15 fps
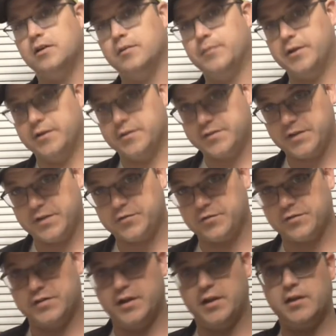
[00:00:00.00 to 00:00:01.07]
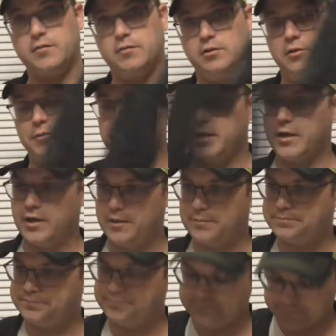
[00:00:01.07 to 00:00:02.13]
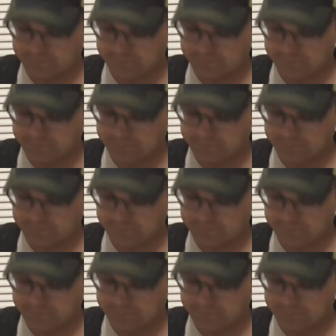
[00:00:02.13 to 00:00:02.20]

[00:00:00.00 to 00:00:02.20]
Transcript: going to be your central stake. We'll open that up.